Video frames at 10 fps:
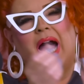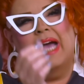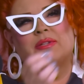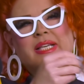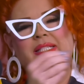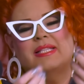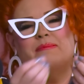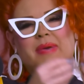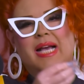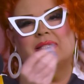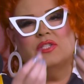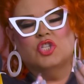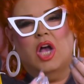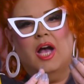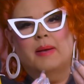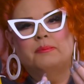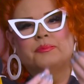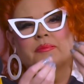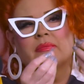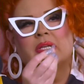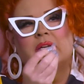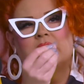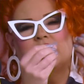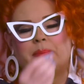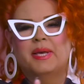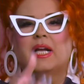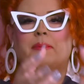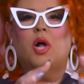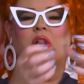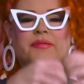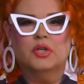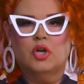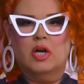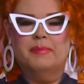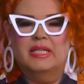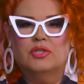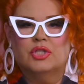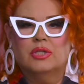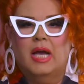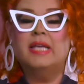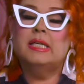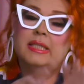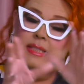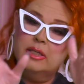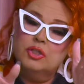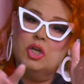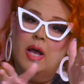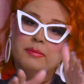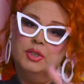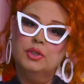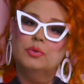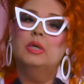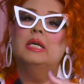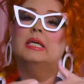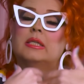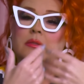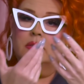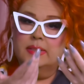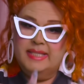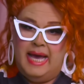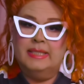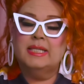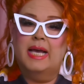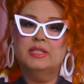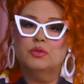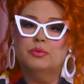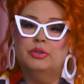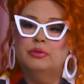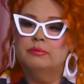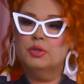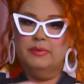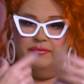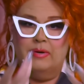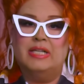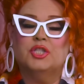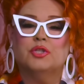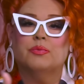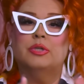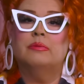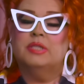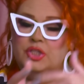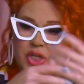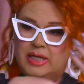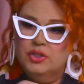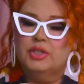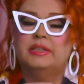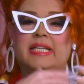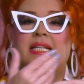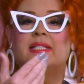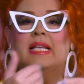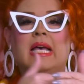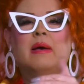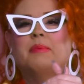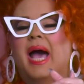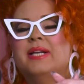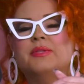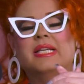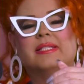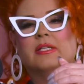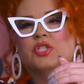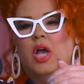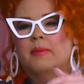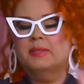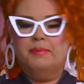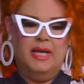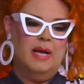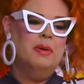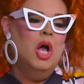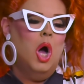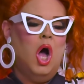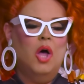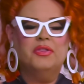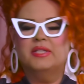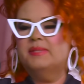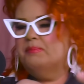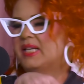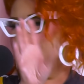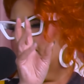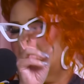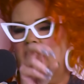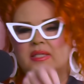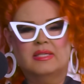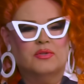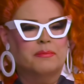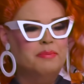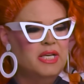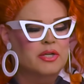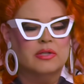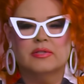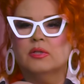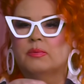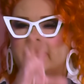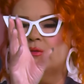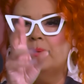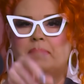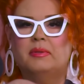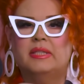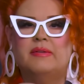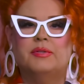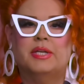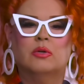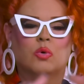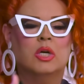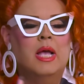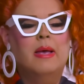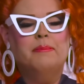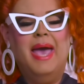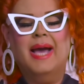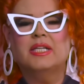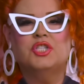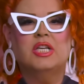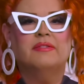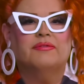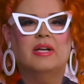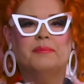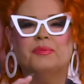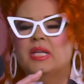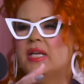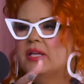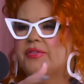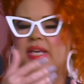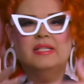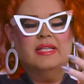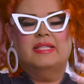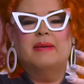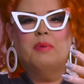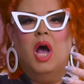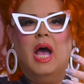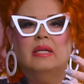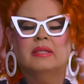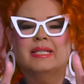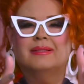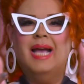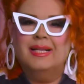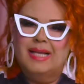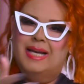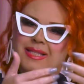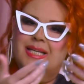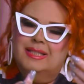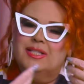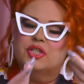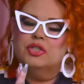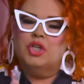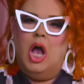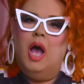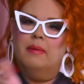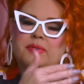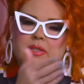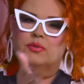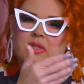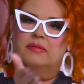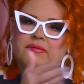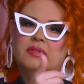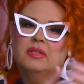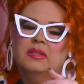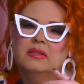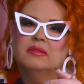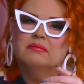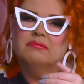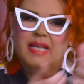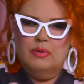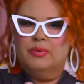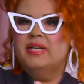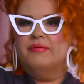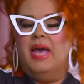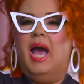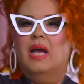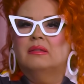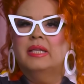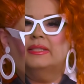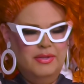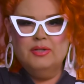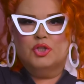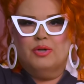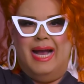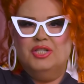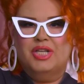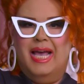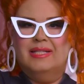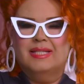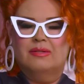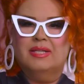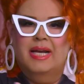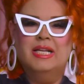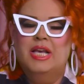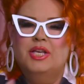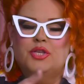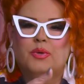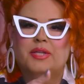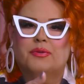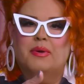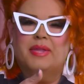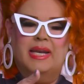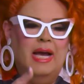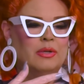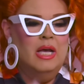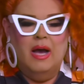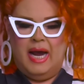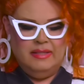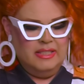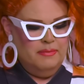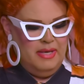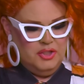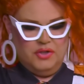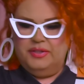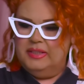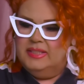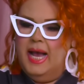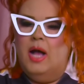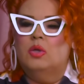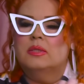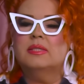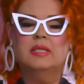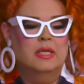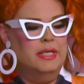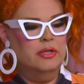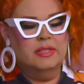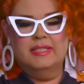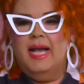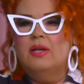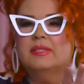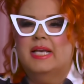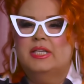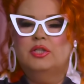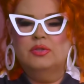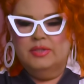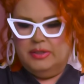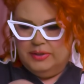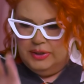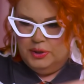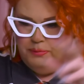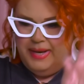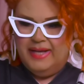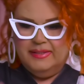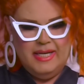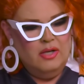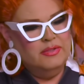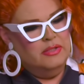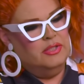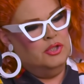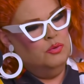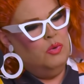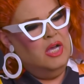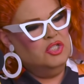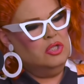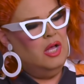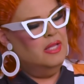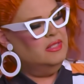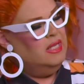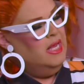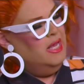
the maid's job to pick up all of your garbage. I think it's their job to sanitize the room, to refresh the room, to change the linens. But I don't think it's their job to pick up all this pizza boxes or beers or whatever people leave in there or packaging from things that they bought. Like that, I think it's your job to sort of get rid of that. Like there's trash cans outside. You can throw that out. I like to make sure that the towels, here's the towels I use. There's the 2 bath towels. There's the 2 washcloths.